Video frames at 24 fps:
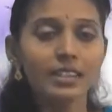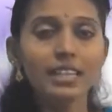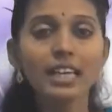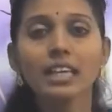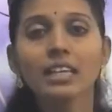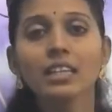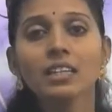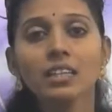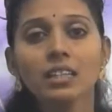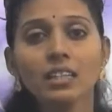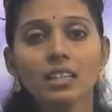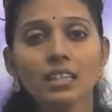
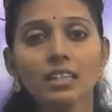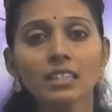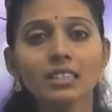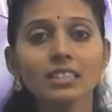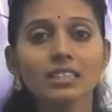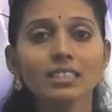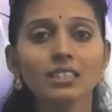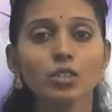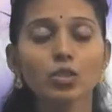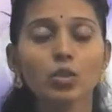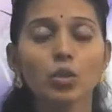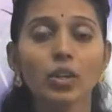then it
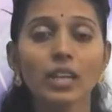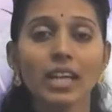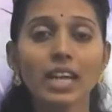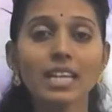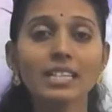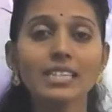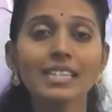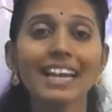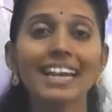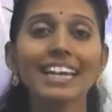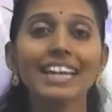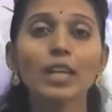is known
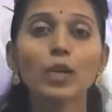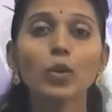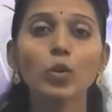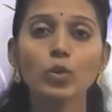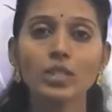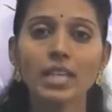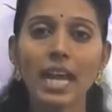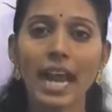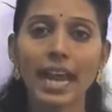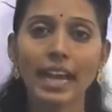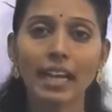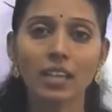as
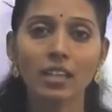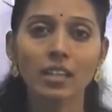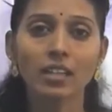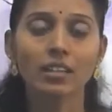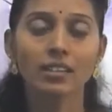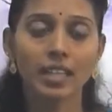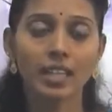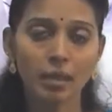acute angle.